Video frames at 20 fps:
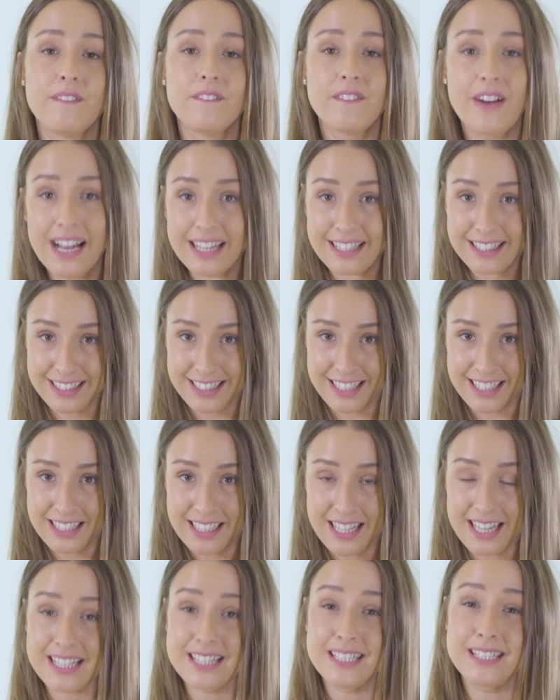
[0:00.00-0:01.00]

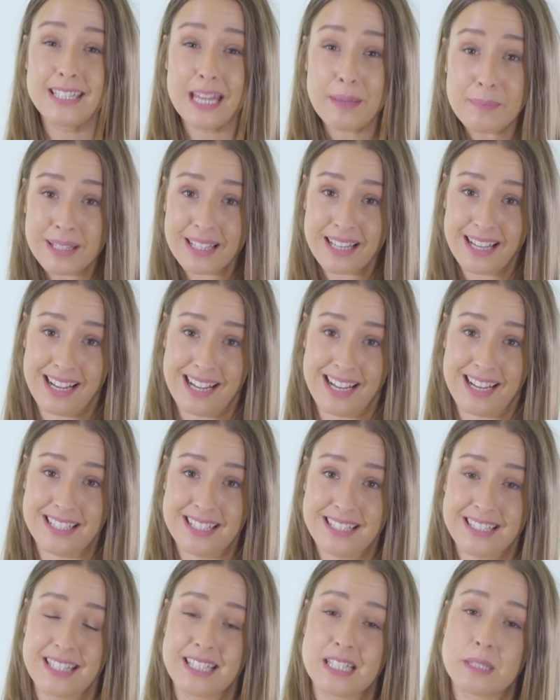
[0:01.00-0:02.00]
Finally, a debit
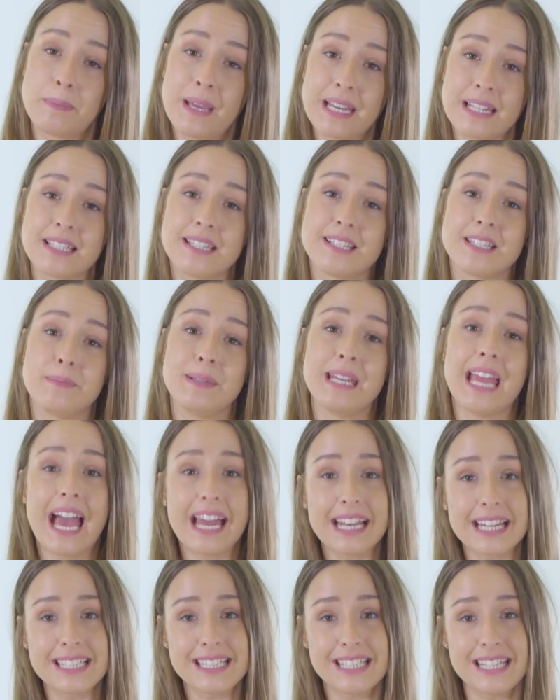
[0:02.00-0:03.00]
card is expected to be
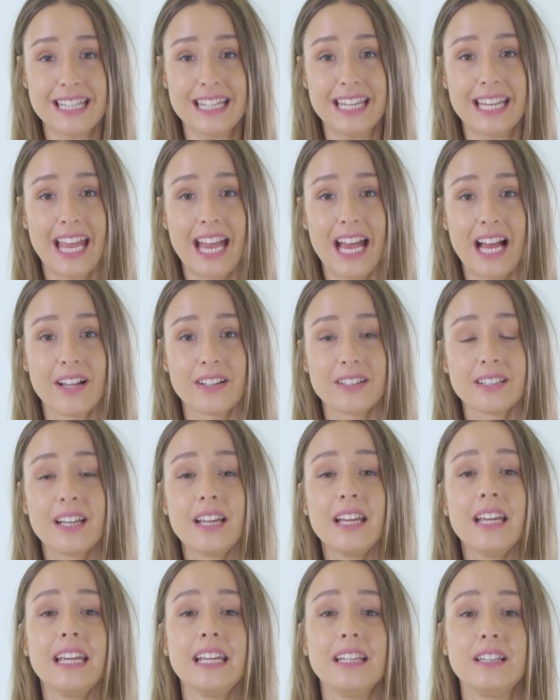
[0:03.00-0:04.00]
added to the account
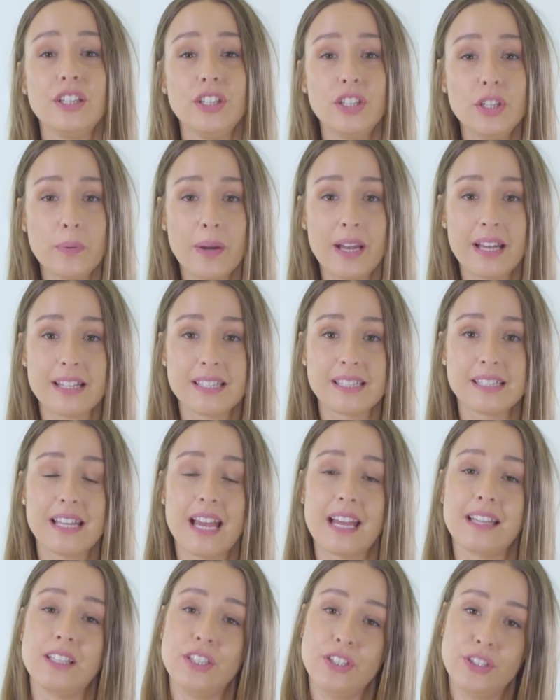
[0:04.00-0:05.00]
in the US
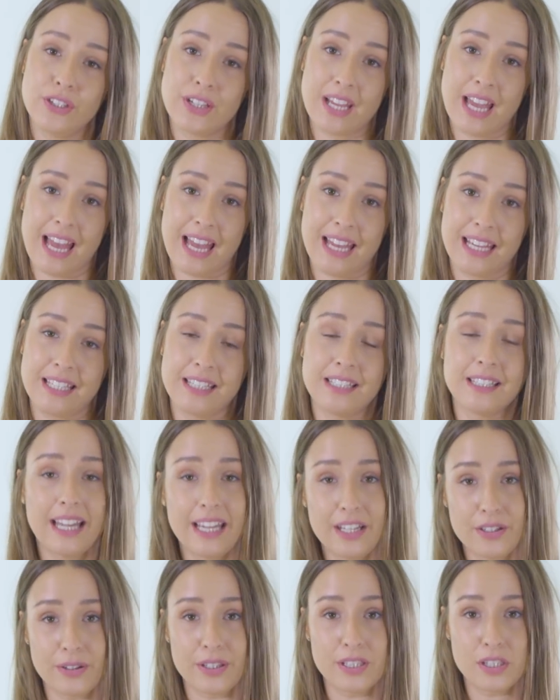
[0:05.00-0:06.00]
and the UK
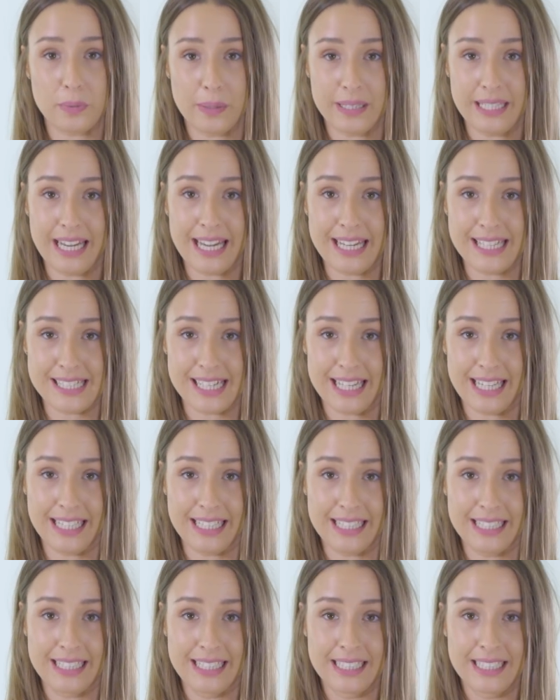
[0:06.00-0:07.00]
later in
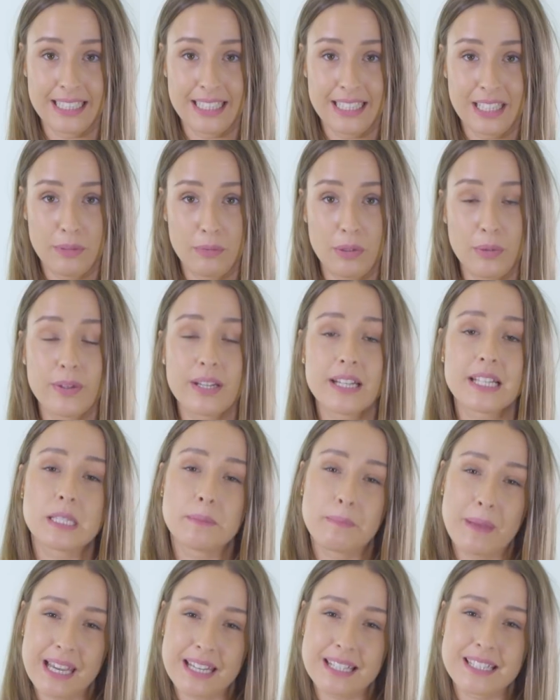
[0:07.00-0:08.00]
2018. We would
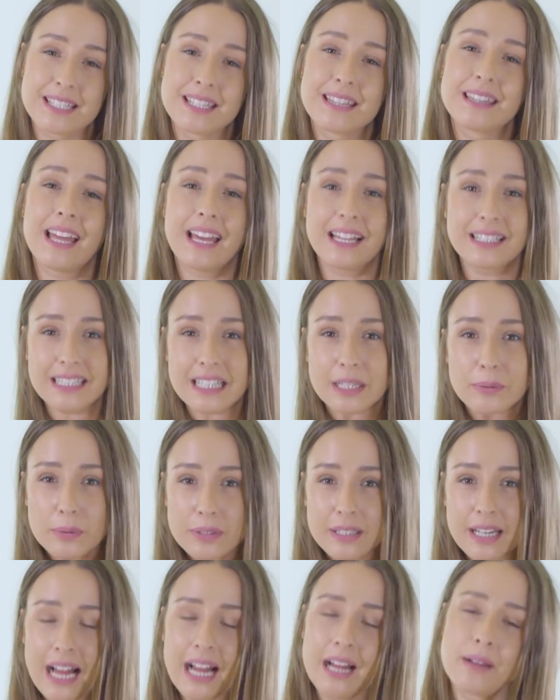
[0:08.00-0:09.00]
expect that it
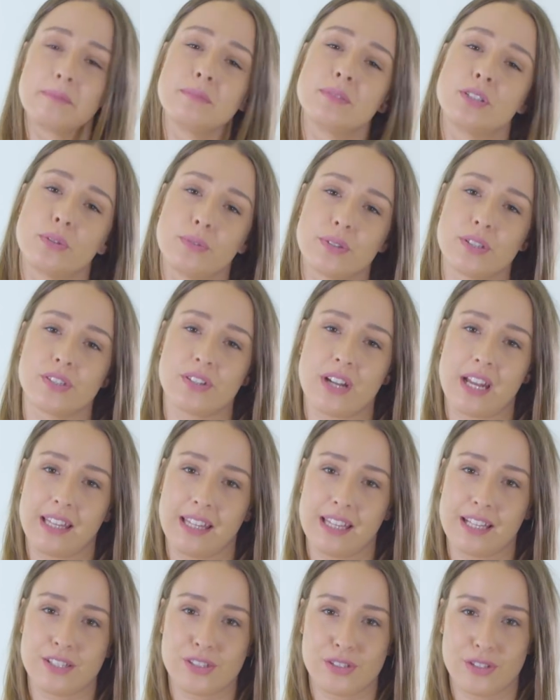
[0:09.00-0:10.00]
would come to
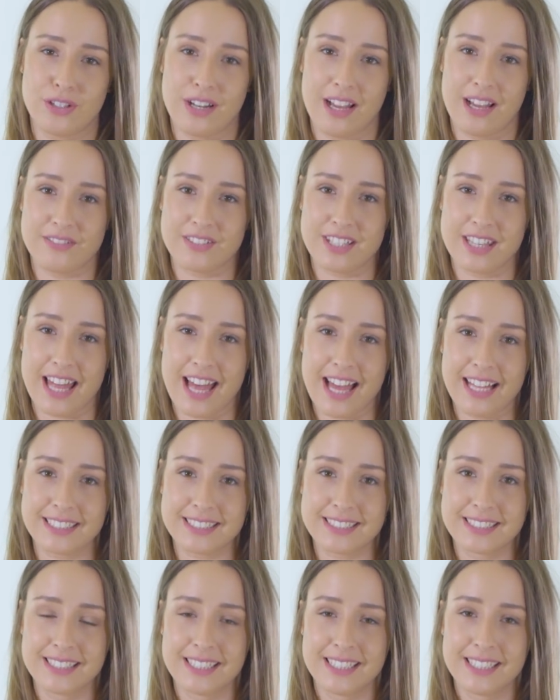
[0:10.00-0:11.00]
Australia soon after
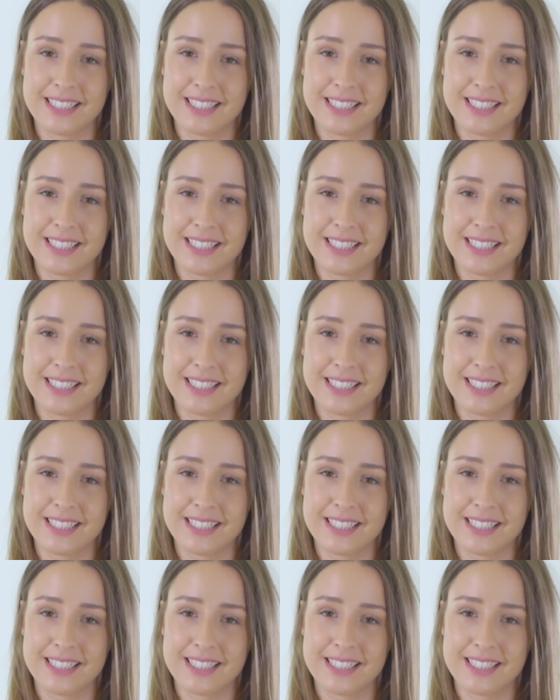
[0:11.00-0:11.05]
that.